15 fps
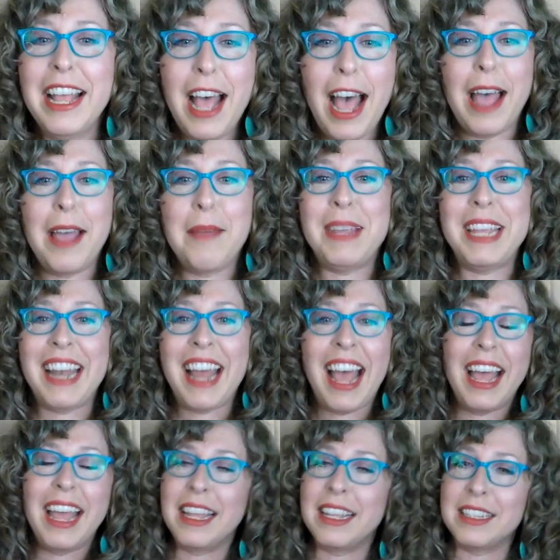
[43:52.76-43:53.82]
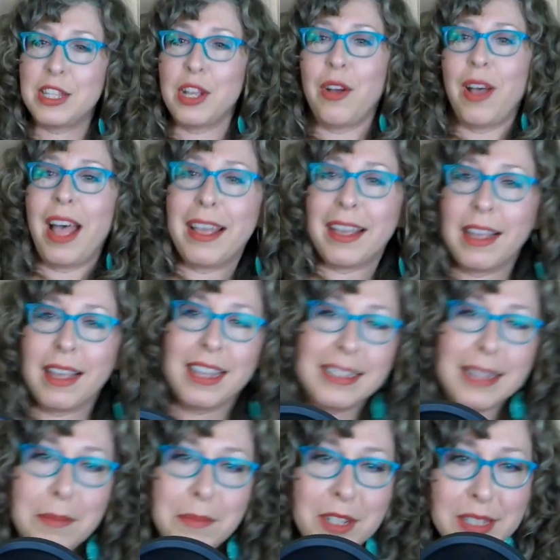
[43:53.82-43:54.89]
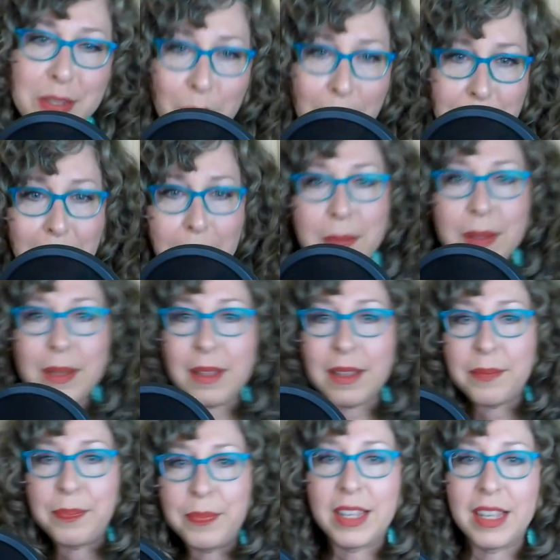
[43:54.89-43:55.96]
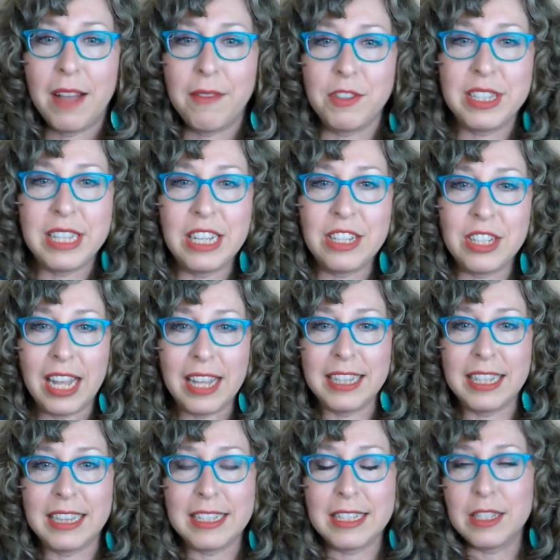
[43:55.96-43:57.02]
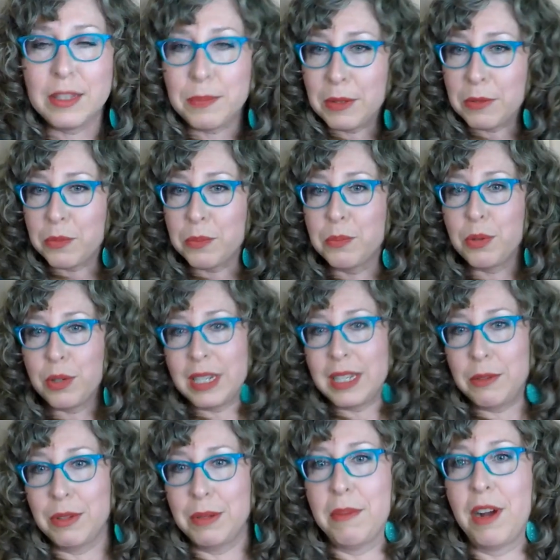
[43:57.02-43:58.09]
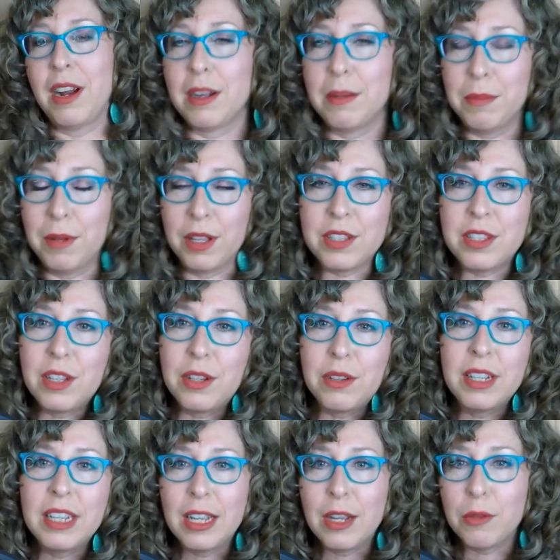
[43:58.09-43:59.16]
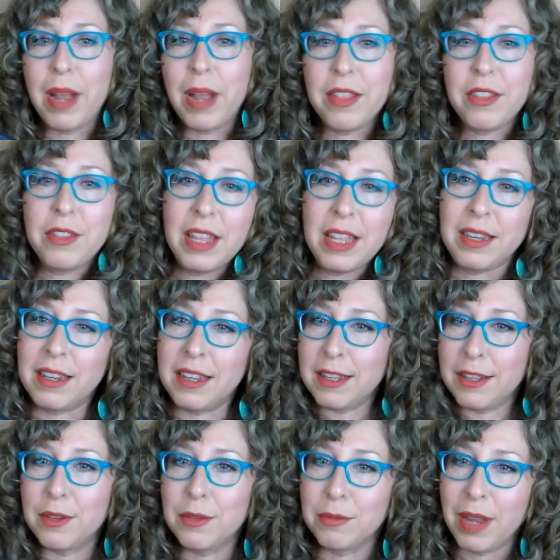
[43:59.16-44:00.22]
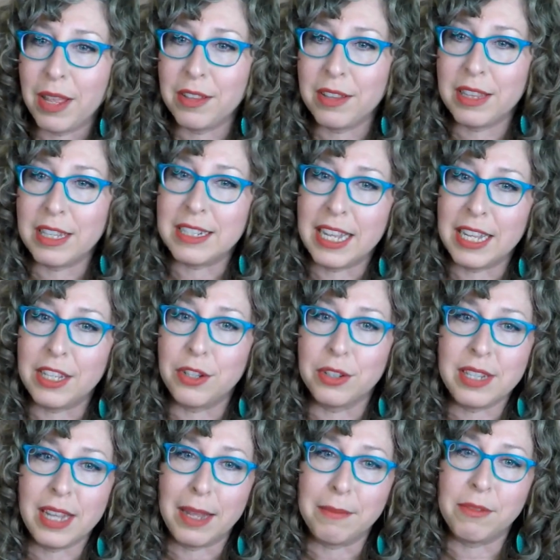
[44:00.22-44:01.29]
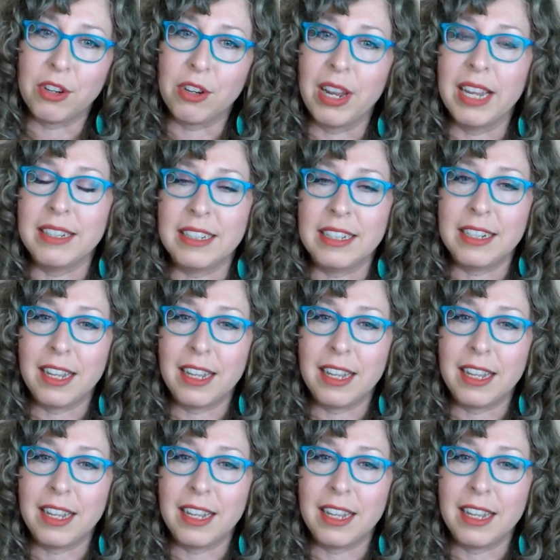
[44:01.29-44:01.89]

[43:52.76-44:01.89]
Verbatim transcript: i mean i so because i'm just swept up in the conversation i think this has been pretty remarkable so rather than rather than take your time for granted i'll